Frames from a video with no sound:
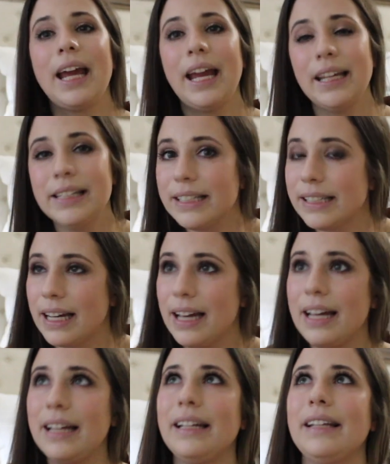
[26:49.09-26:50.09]
gained a
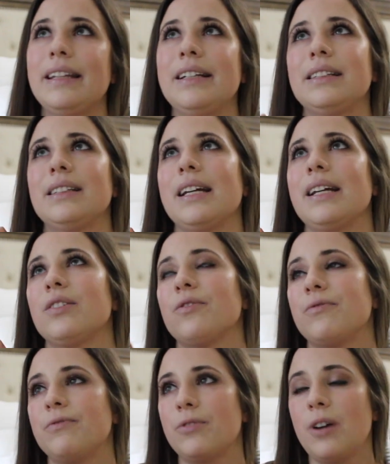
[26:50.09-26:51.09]
ton, and then it's
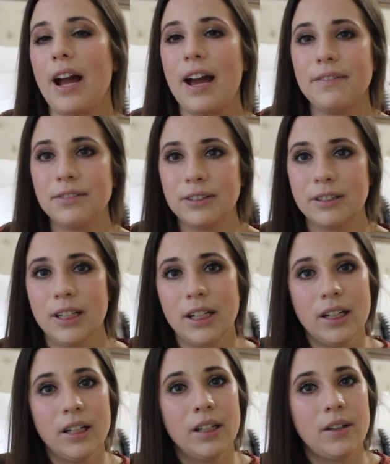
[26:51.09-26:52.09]
like forever,
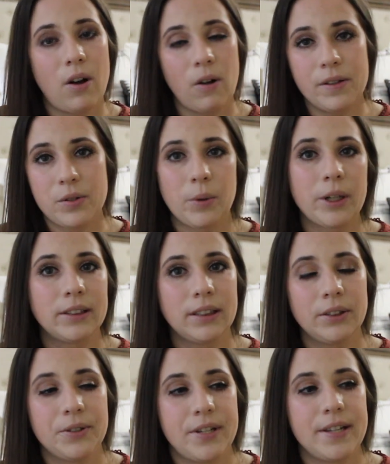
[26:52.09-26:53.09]
all this work
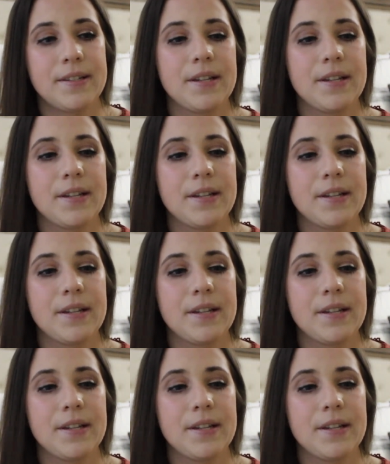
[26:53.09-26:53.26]
to lose it.